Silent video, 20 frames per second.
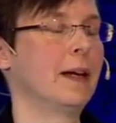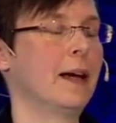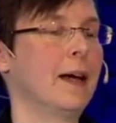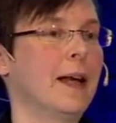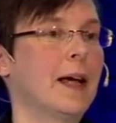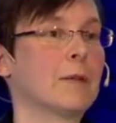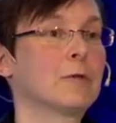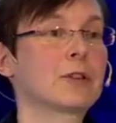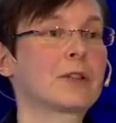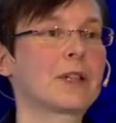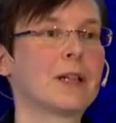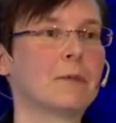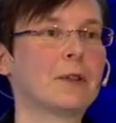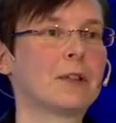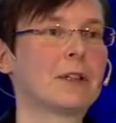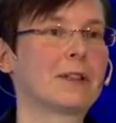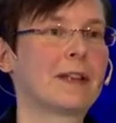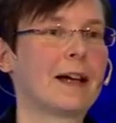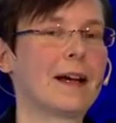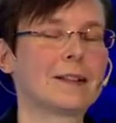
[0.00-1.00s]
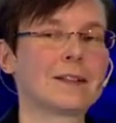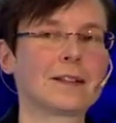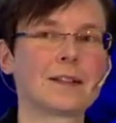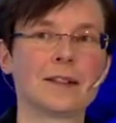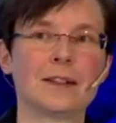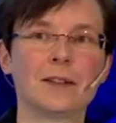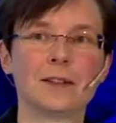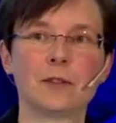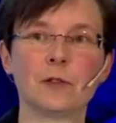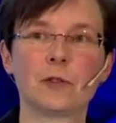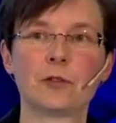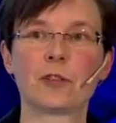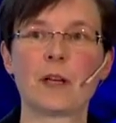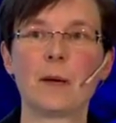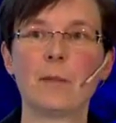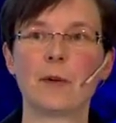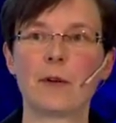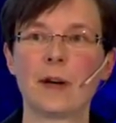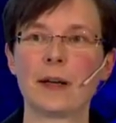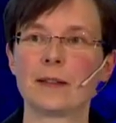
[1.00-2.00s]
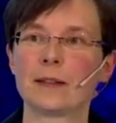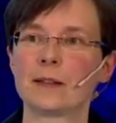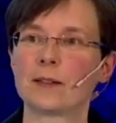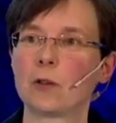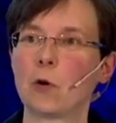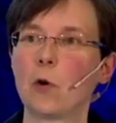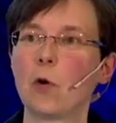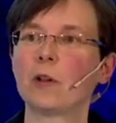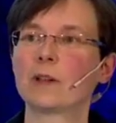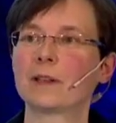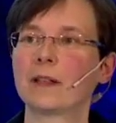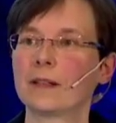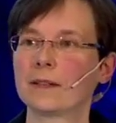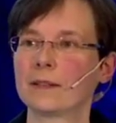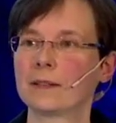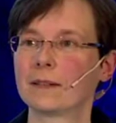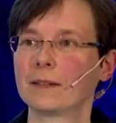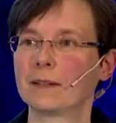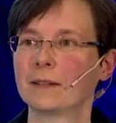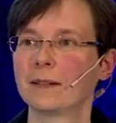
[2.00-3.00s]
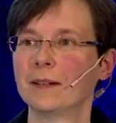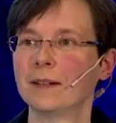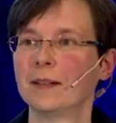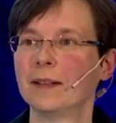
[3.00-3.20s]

And I was given the task to summarize all this